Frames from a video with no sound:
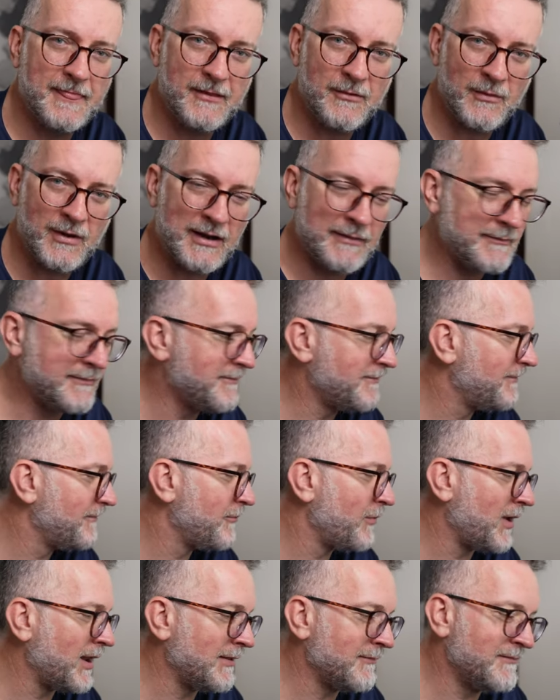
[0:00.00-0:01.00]

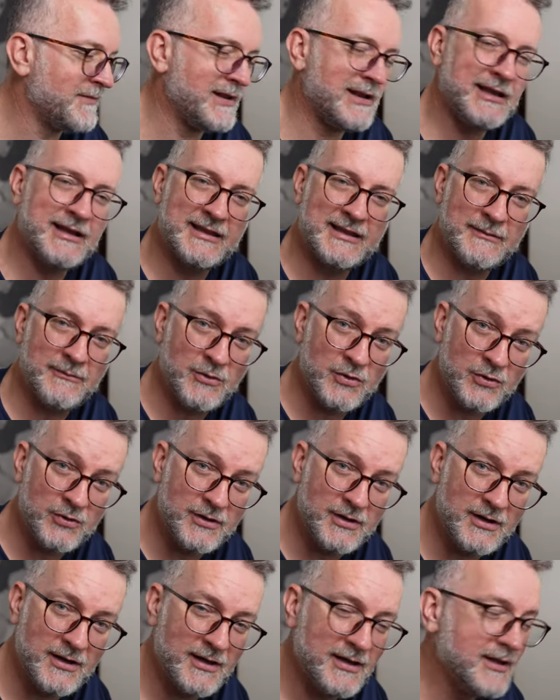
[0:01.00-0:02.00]
while I'm feeling in the
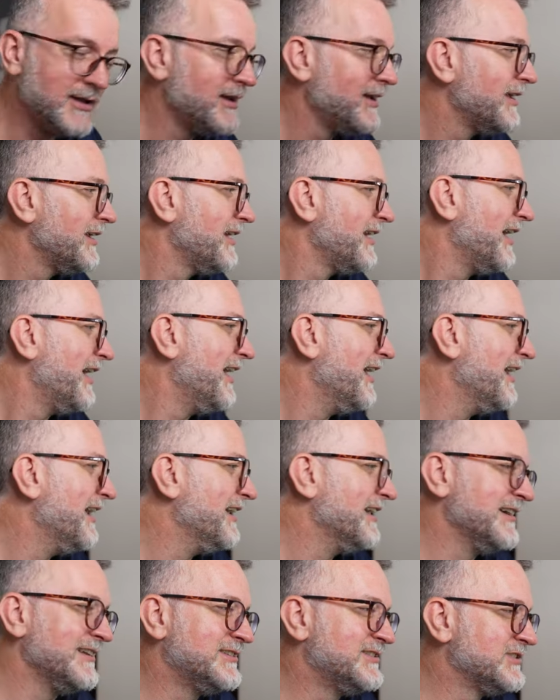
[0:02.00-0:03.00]
mood,
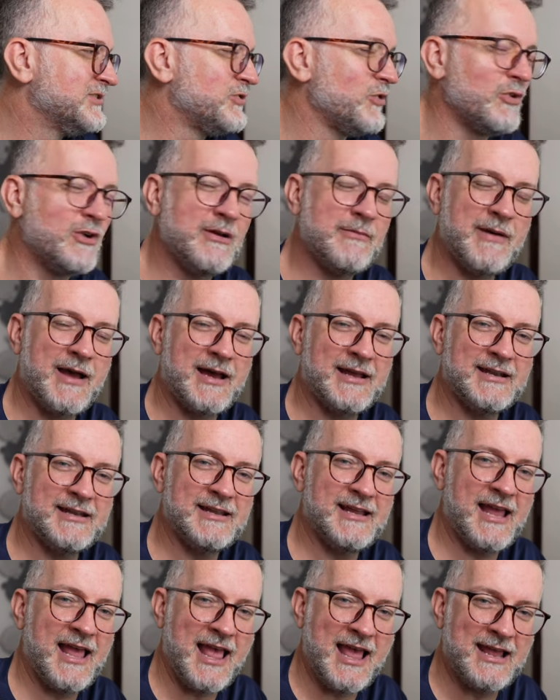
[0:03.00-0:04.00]
just talk about
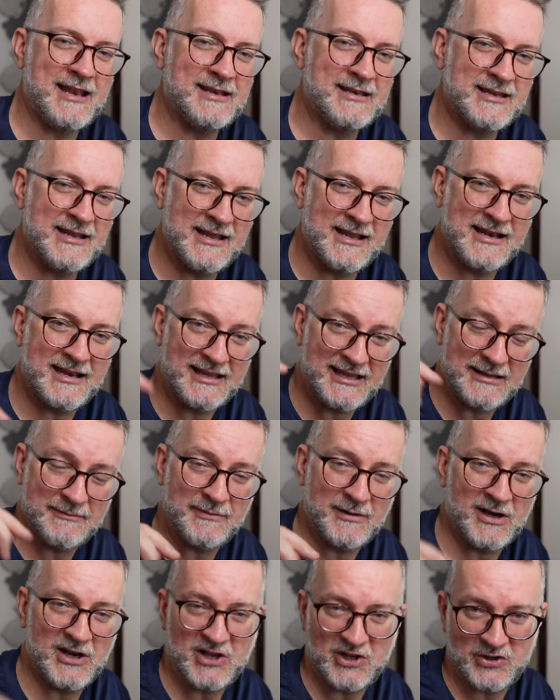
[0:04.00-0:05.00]
it and link it
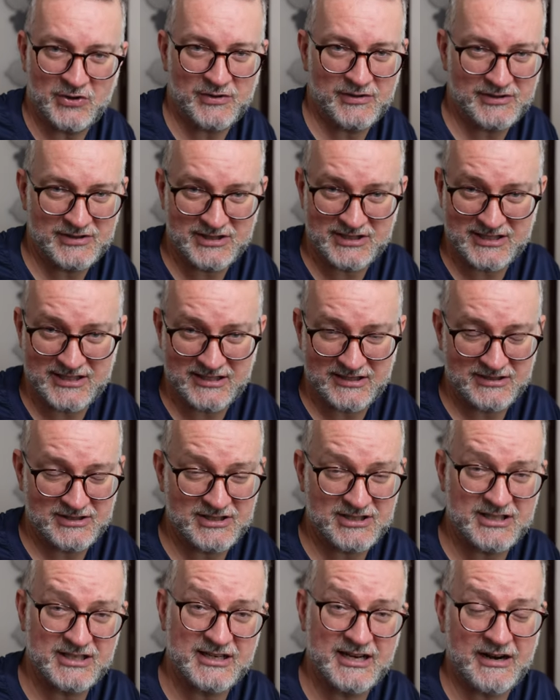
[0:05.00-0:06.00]
below just to
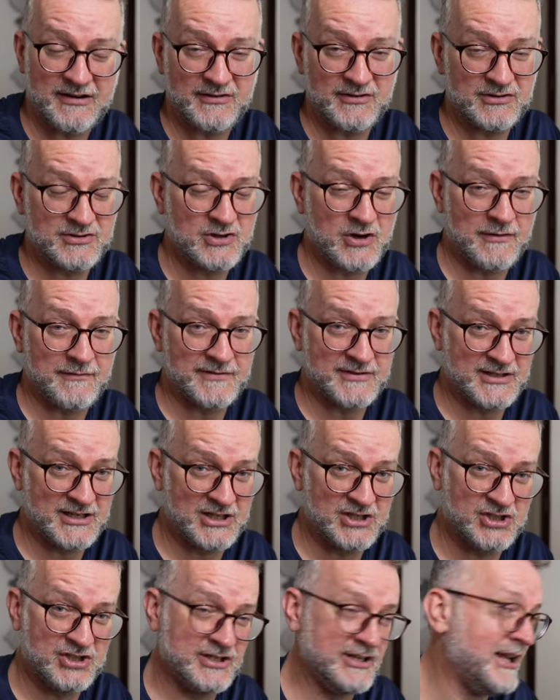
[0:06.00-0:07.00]
just encourage
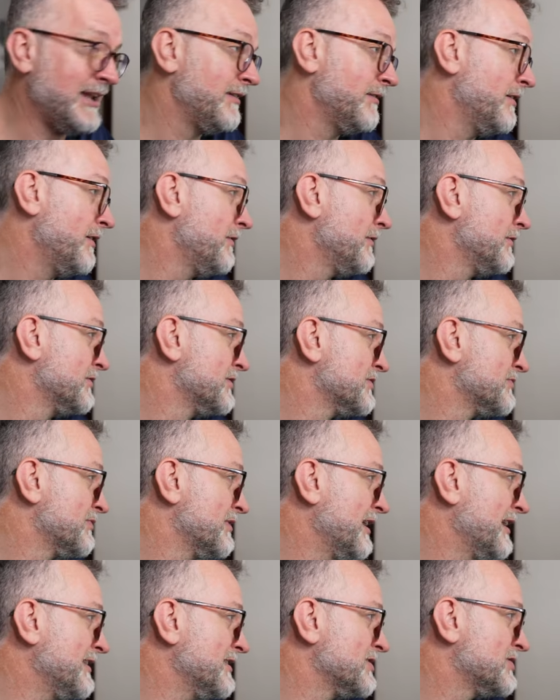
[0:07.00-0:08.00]
conversation and just
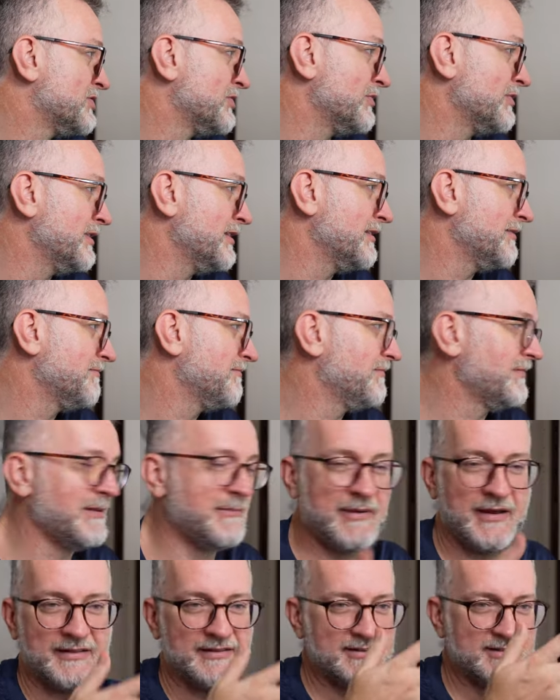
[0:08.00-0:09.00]
relate the story
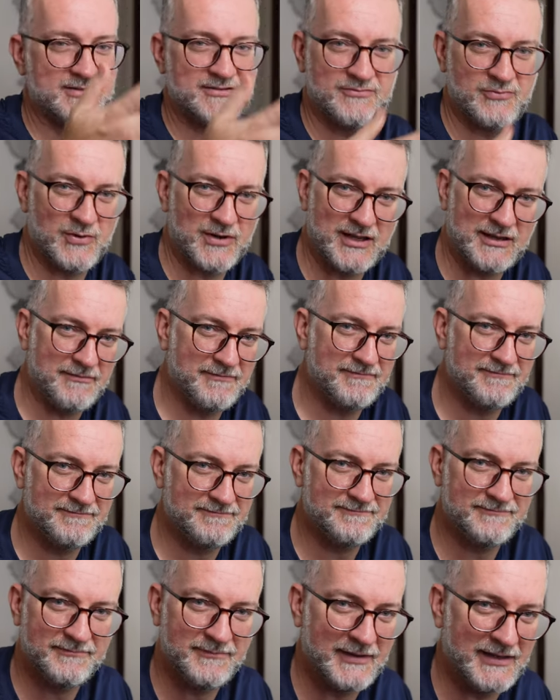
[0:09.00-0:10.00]
about this
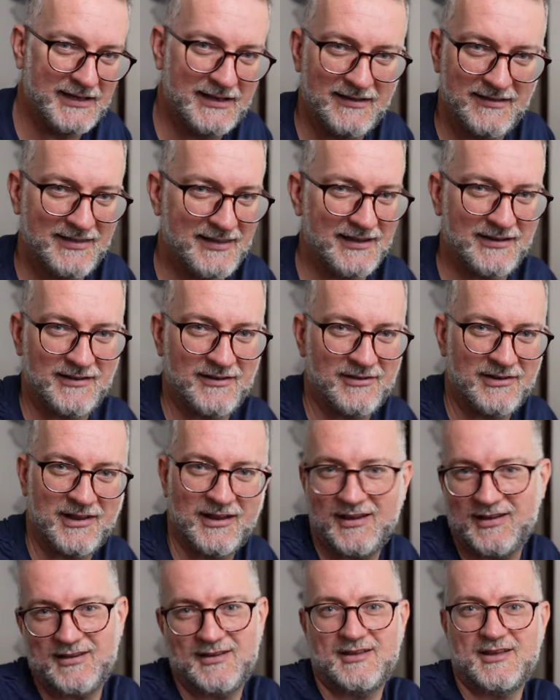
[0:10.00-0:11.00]
Wikipedia thing.
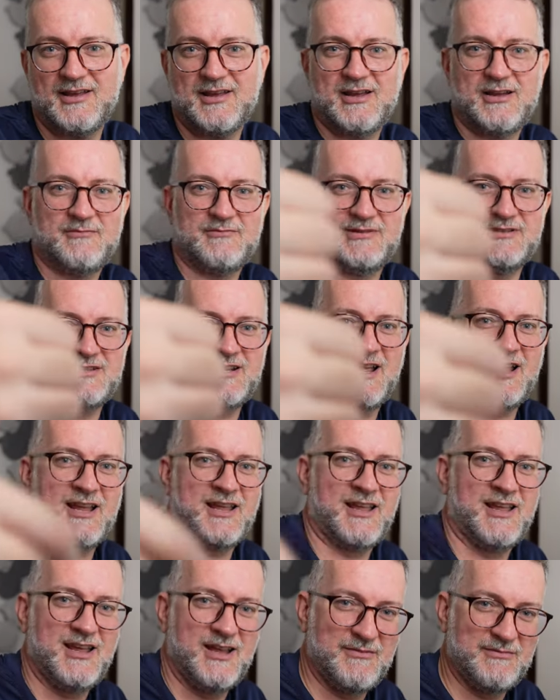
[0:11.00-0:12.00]
Okay. Please
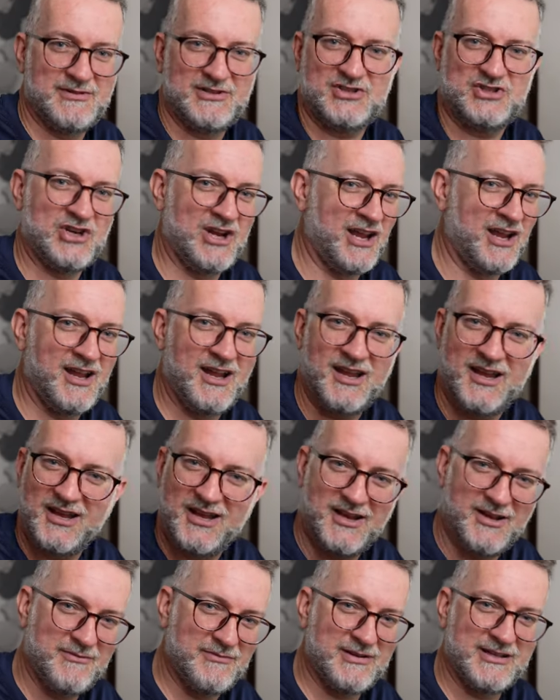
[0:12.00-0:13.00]
like, please share,
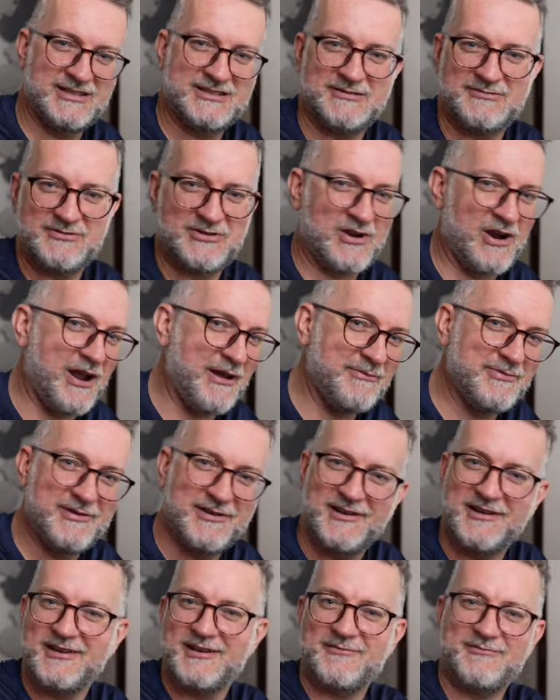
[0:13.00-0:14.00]
please subscribe,
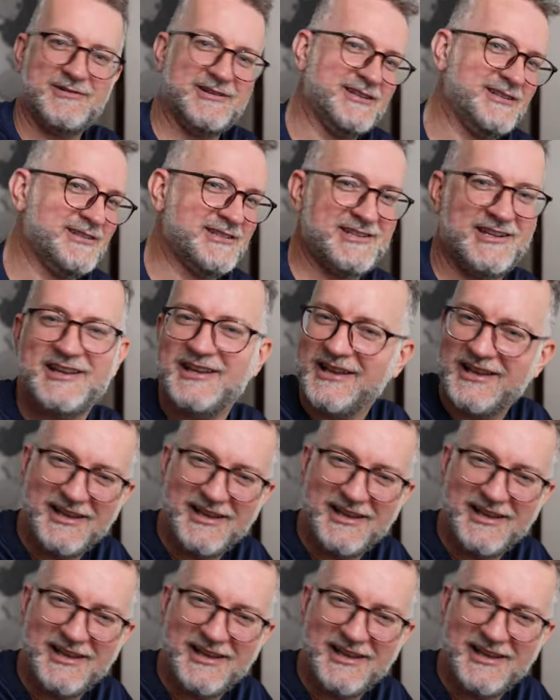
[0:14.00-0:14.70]
please